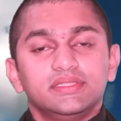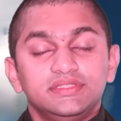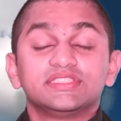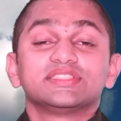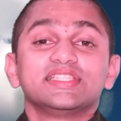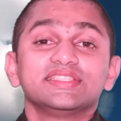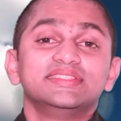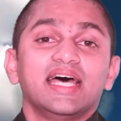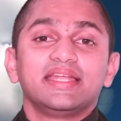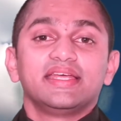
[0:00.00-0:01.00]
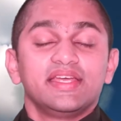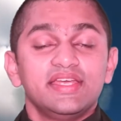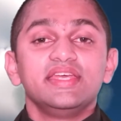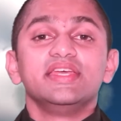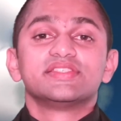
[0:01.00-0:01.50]
Jesus says that
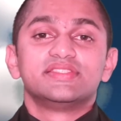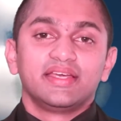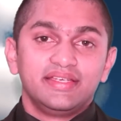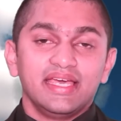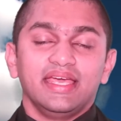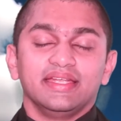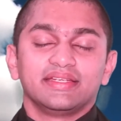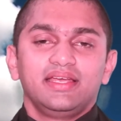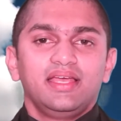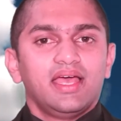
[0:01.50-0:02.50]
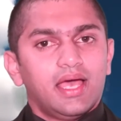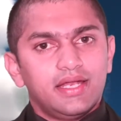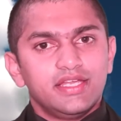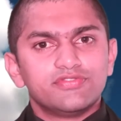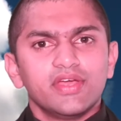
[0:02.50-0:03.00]
He is the gate,
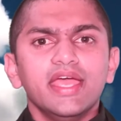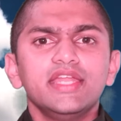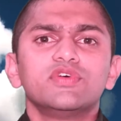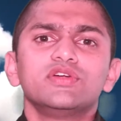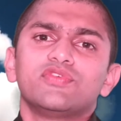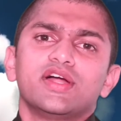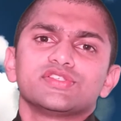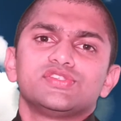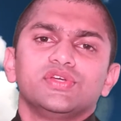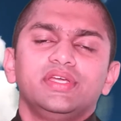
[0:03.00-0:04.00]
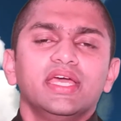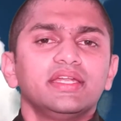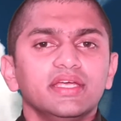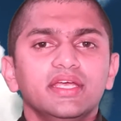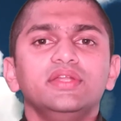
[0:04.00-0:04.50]
and if anyone wants to
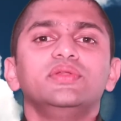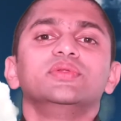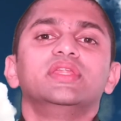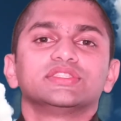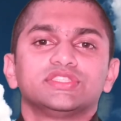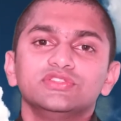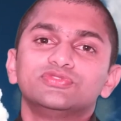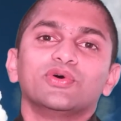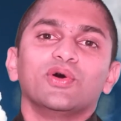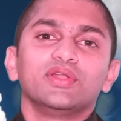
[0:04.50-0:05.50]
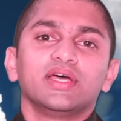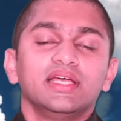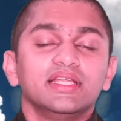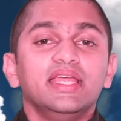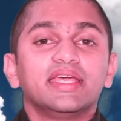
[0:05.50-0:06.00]
get into the sheepfold,
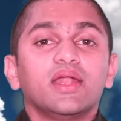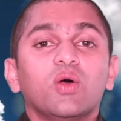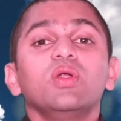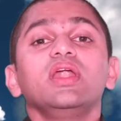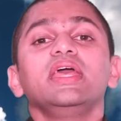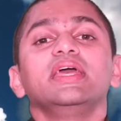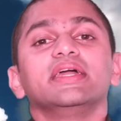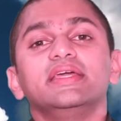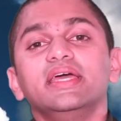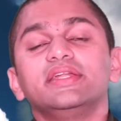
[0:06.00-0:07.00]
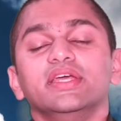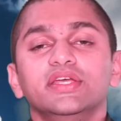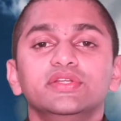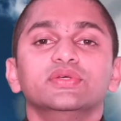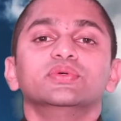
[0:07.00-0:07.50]
they can only get
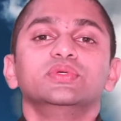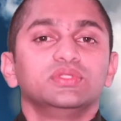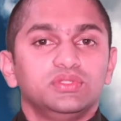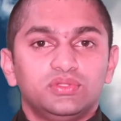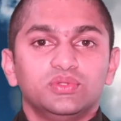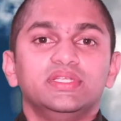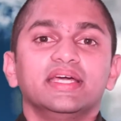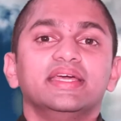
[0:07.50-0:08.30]
into through the